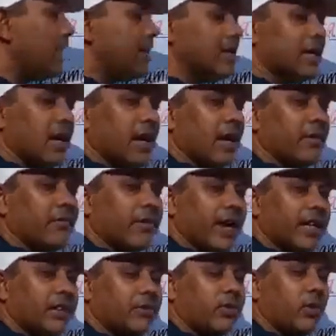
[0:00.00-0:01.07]
is a
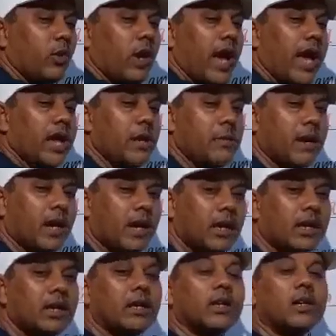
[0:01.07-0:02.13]
faithful
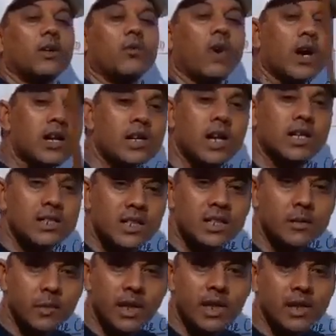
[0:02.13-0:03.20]
animal. What does
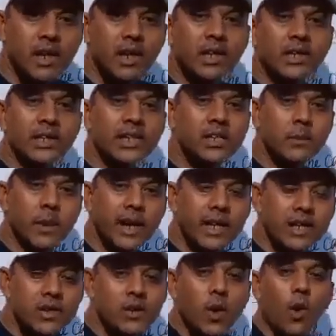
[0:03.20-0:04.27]
it mean? It
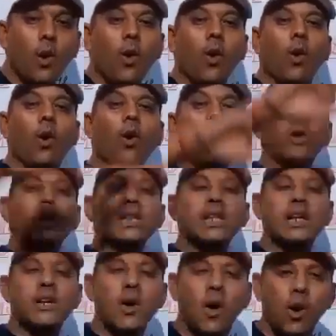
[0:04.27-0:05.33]
means all
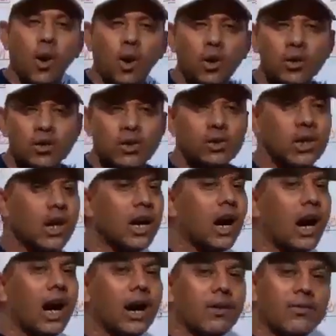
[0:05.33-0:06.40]
the dogs
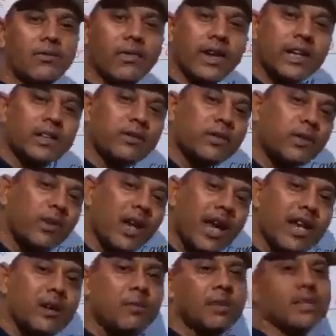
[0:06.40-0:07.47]
are faithful
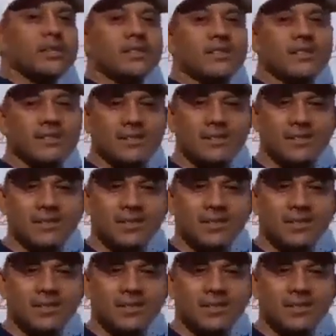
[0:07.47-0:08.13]
animals.